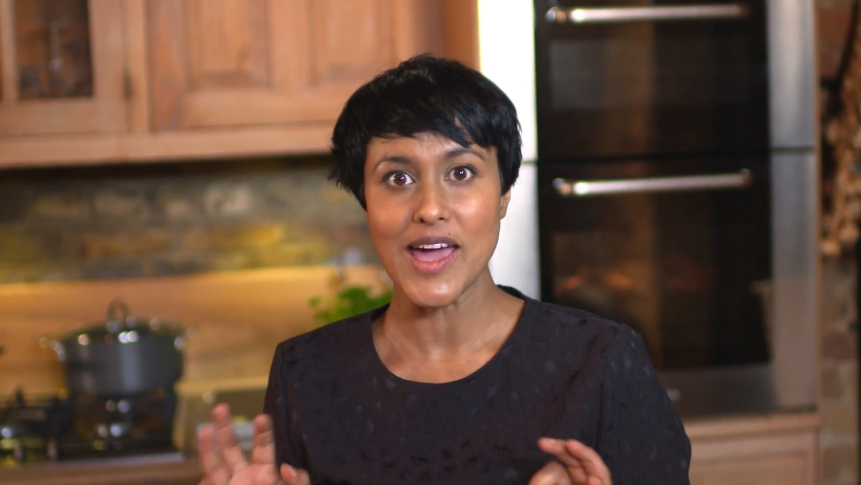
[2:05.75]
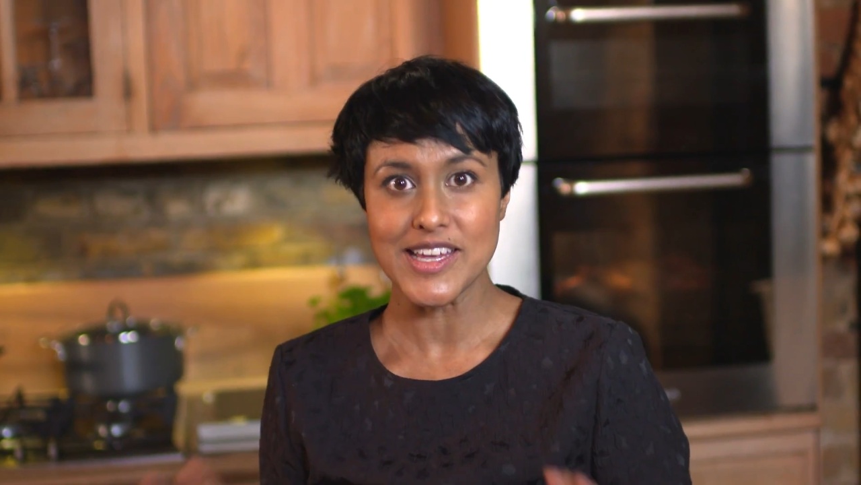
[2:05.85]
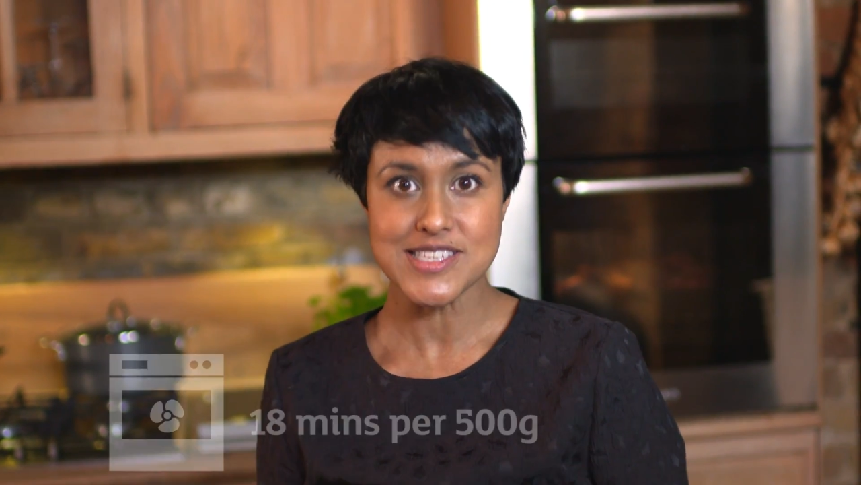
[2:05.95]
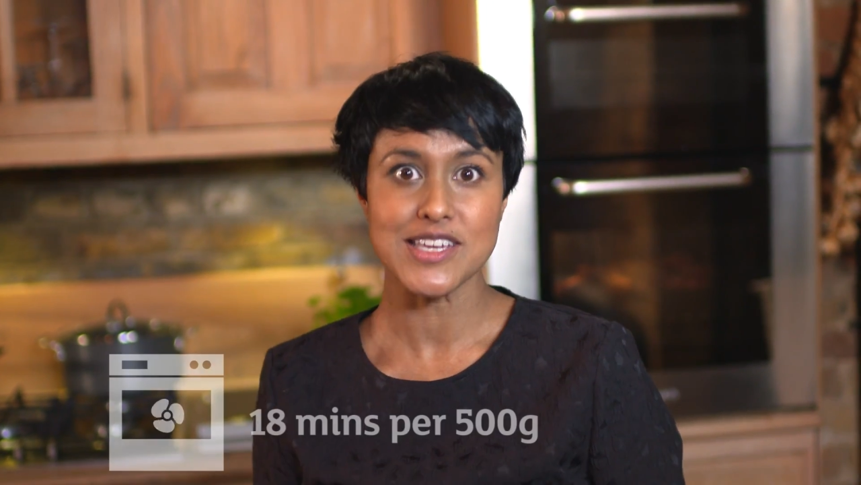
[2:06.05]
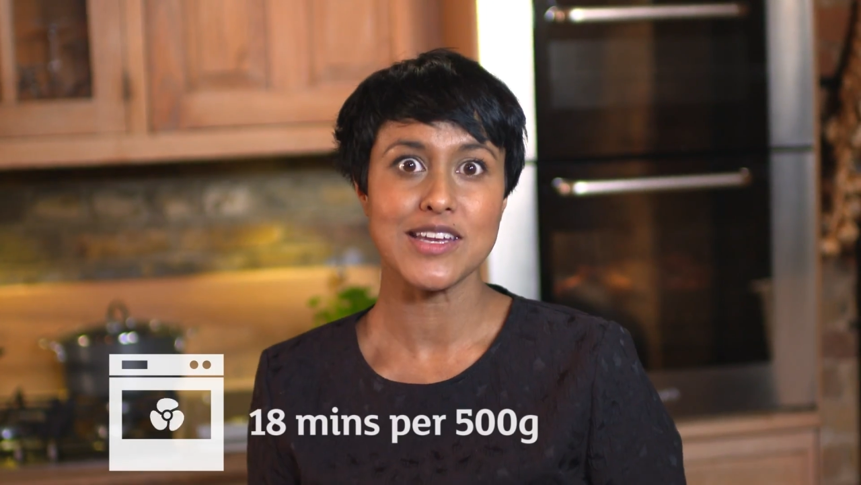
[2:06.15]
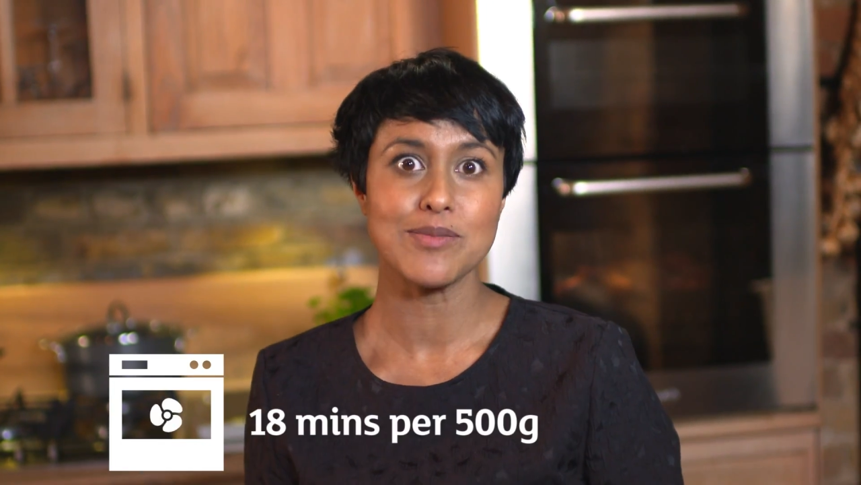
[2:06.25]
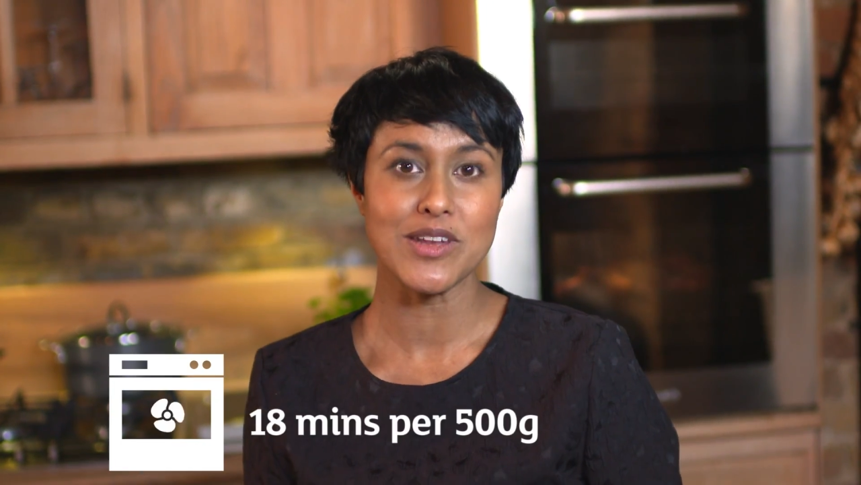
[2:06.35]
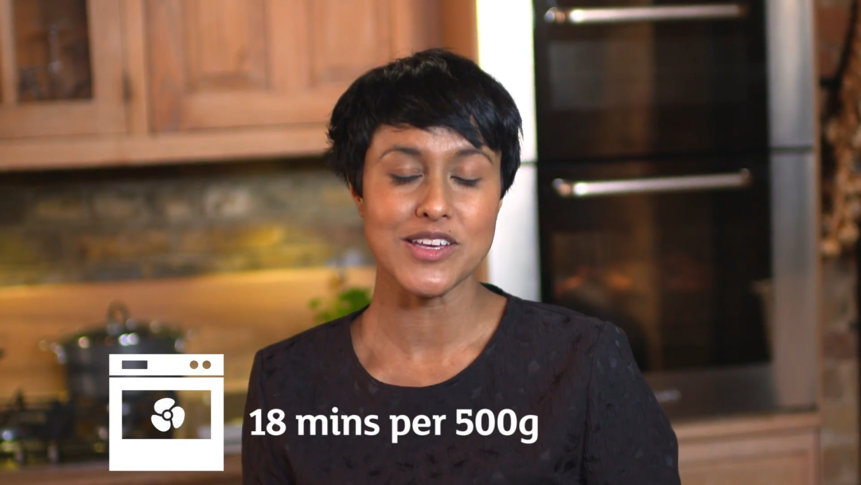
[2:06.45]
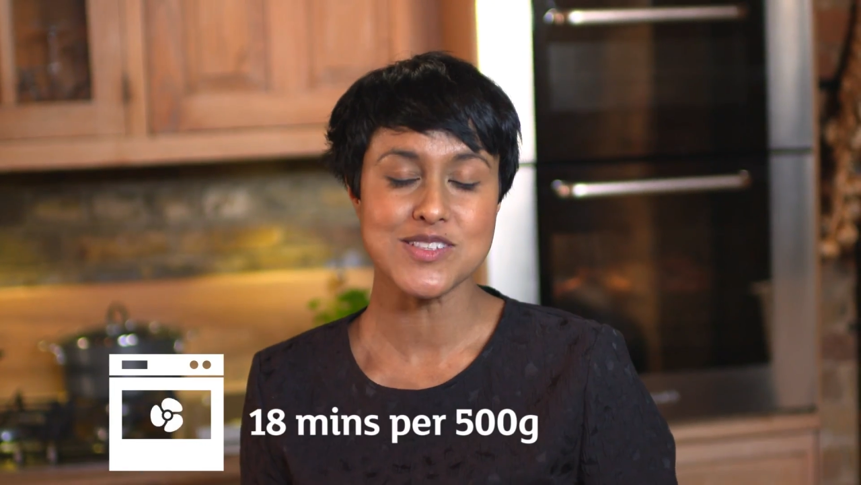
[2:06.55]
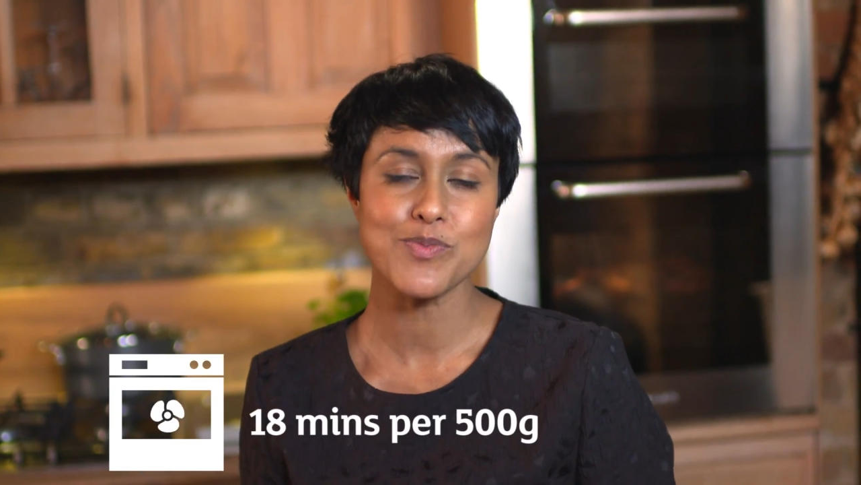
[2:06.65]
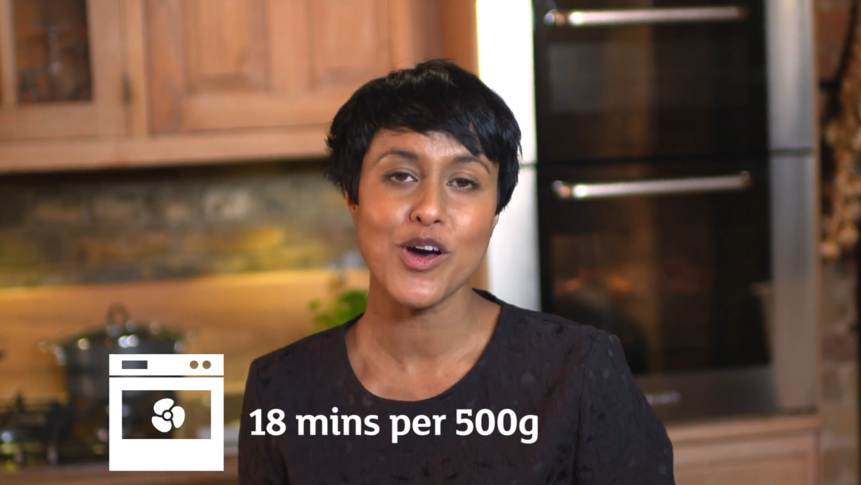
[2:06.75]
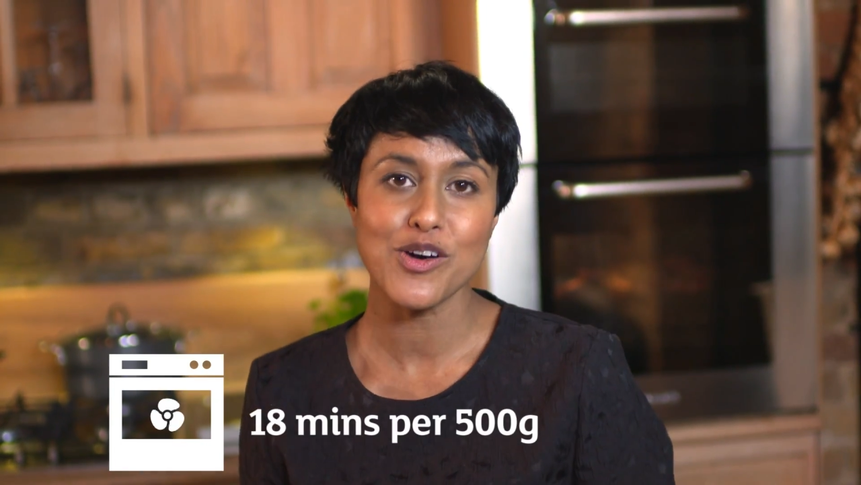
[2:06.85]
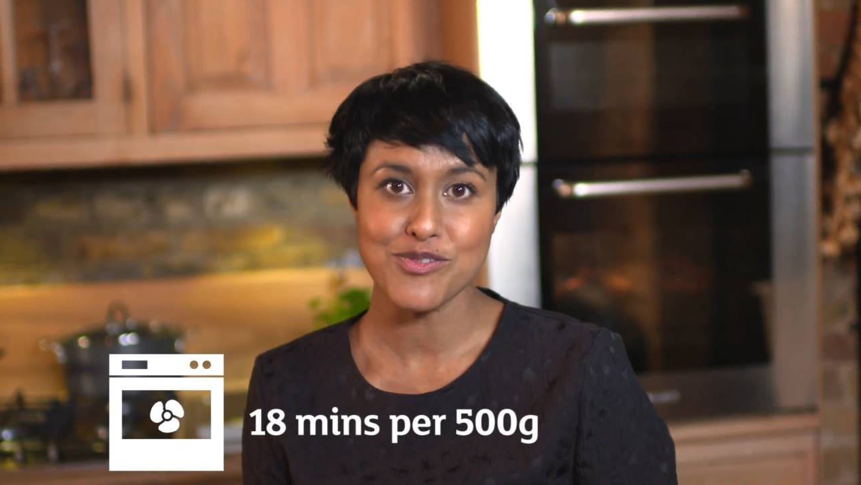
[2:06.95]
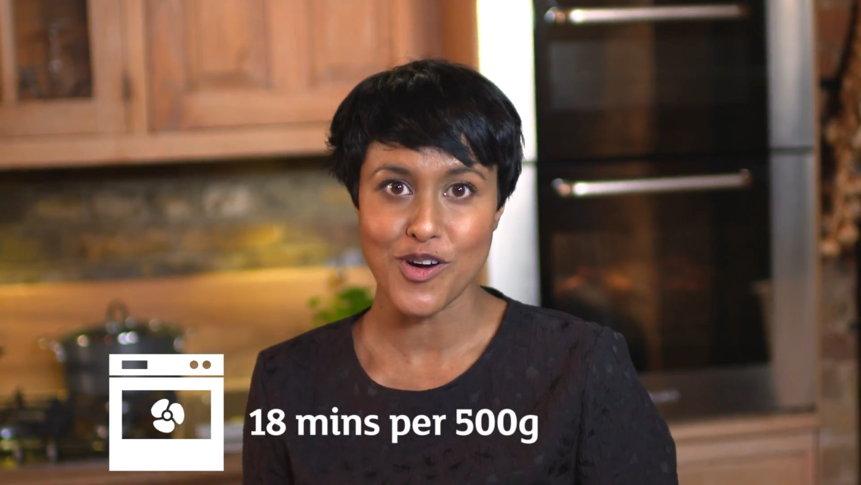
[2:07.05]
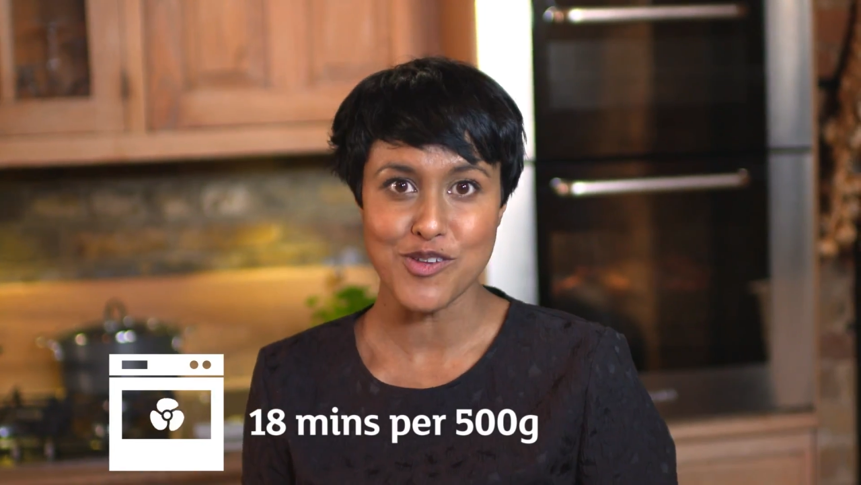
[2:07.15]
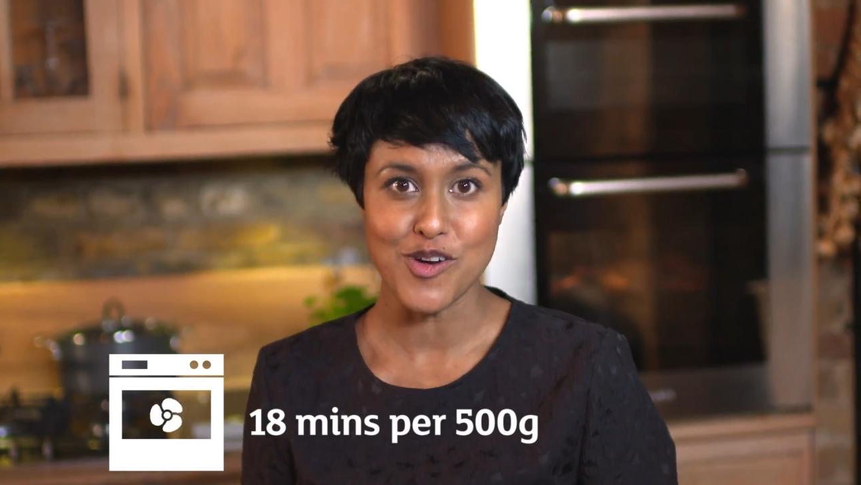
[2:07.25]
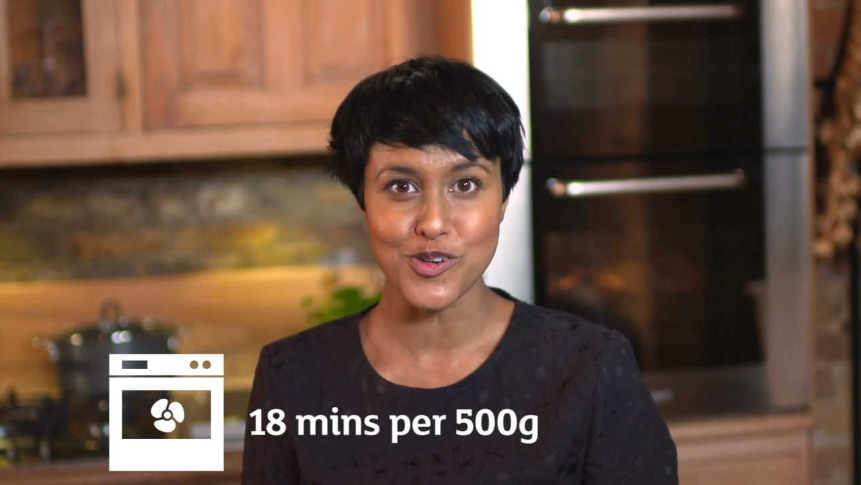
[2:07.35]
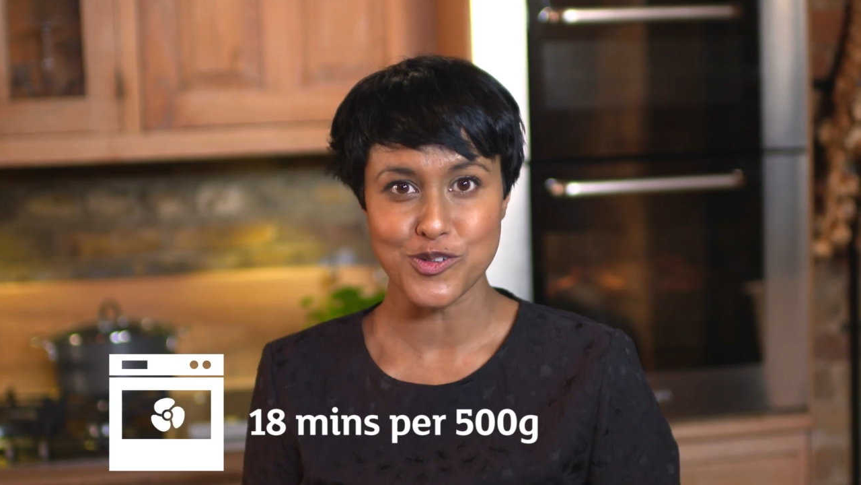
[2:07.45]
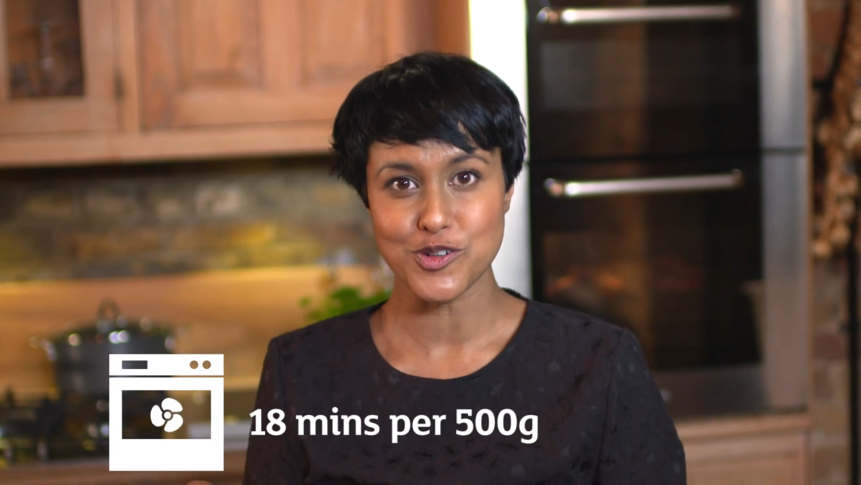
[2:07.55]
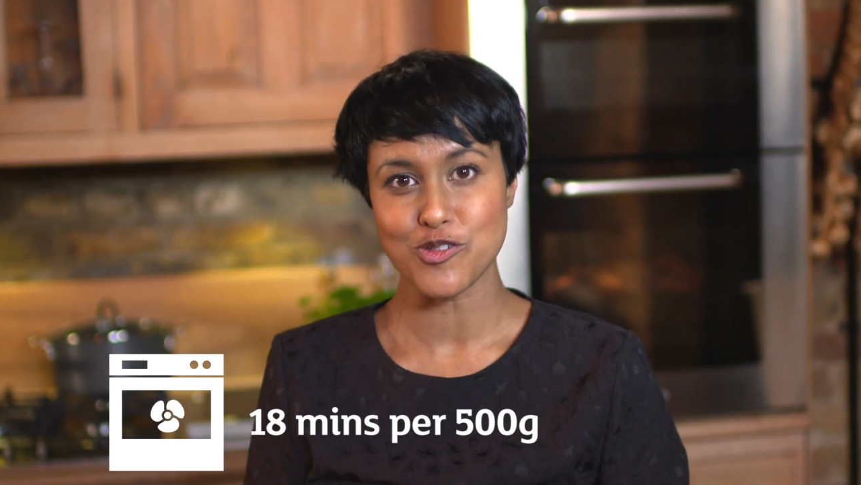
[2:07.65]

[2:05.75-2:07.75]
18 minutes per 500